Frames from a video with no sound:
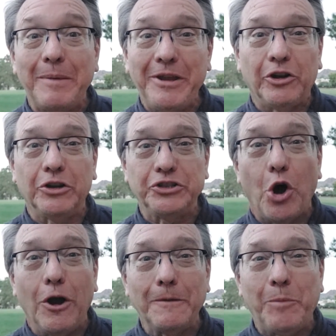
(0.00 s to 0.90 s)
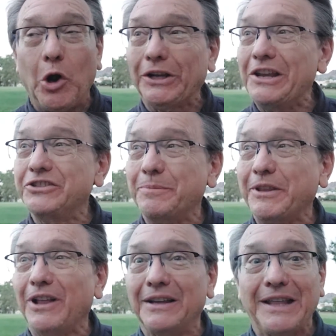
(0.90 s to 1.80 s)
maybe hear a dog barking,
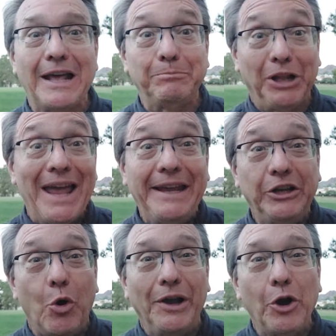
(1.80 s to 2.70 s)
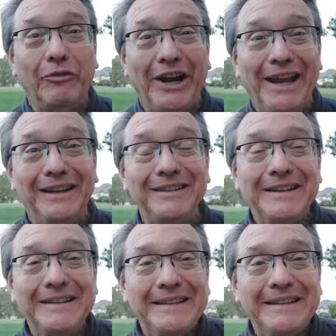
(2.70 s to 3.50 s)
something like that, a plane going overhead.